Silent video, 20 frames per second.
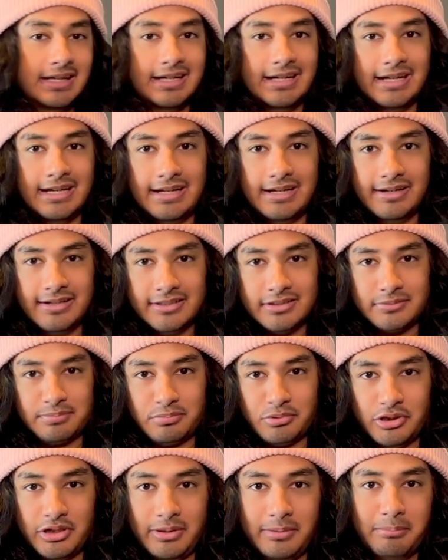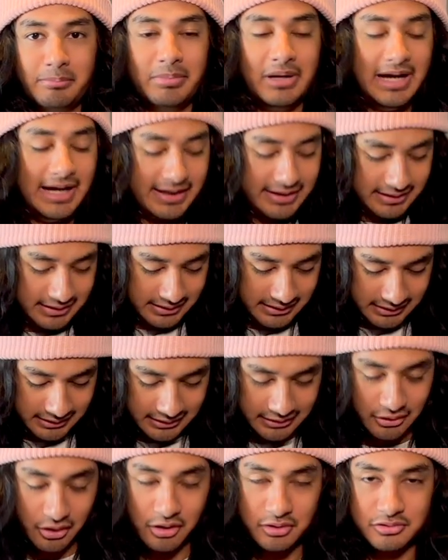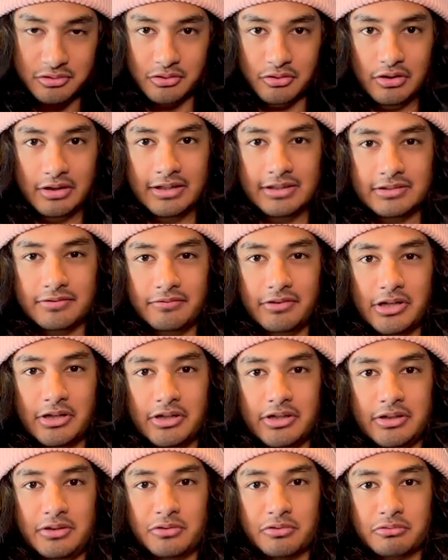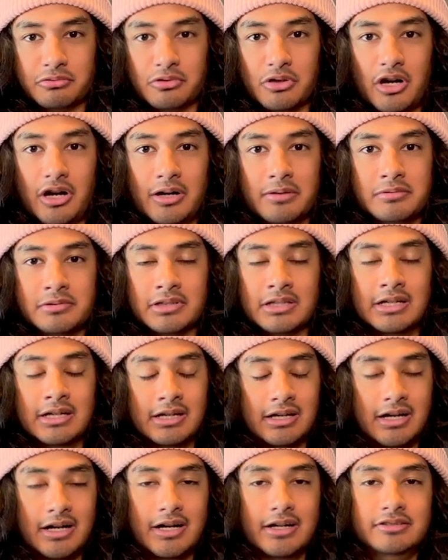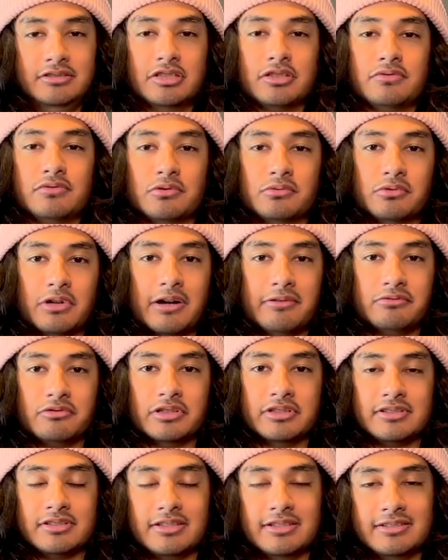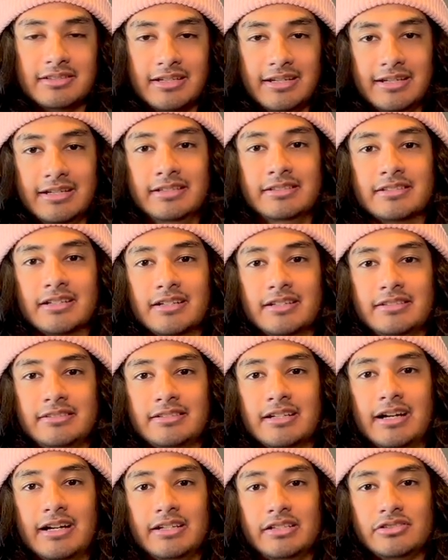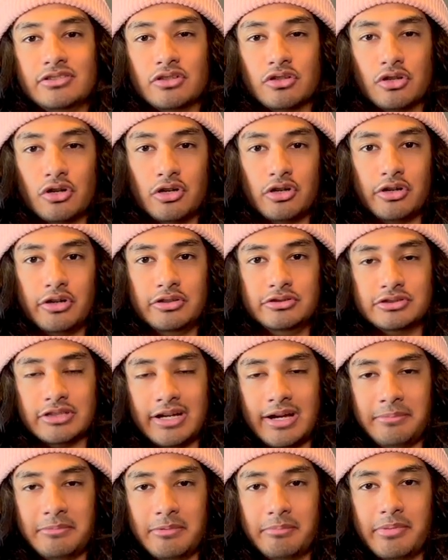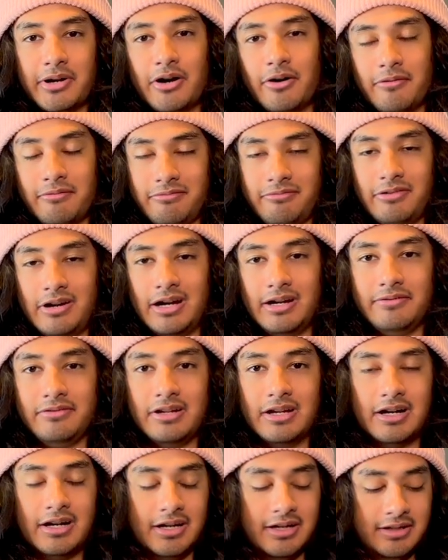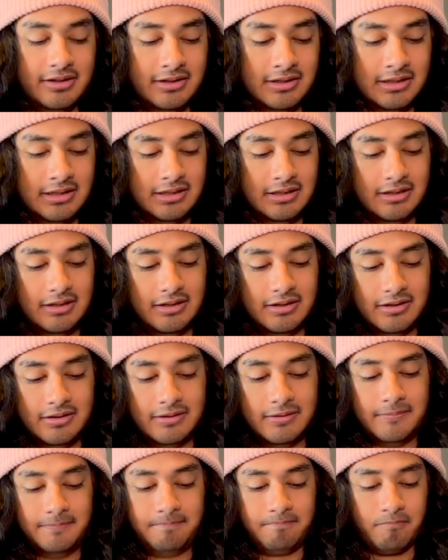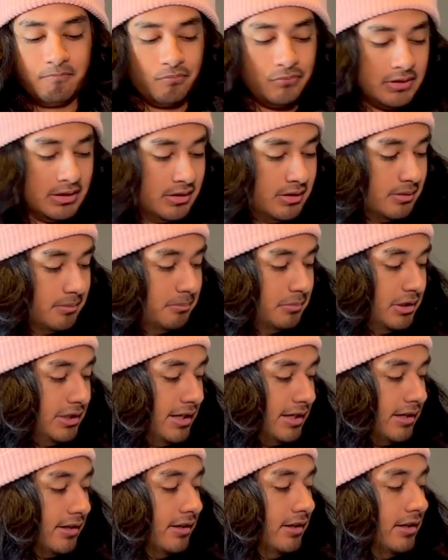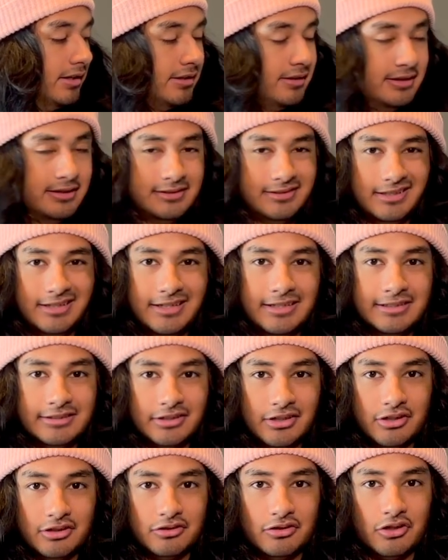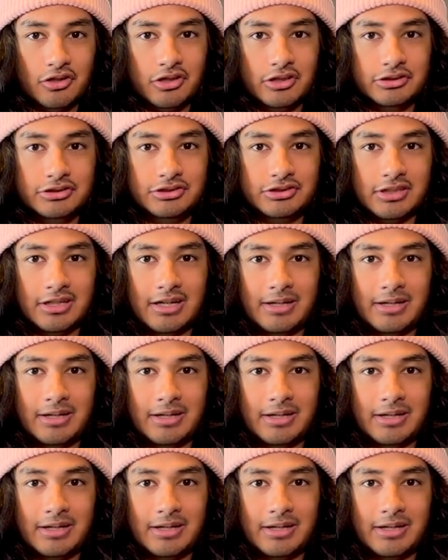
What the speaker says: It is pretty baggy. It also is very cropped. Just for reference, this is a size large. I'm about 5'9". But yeah, this is a large.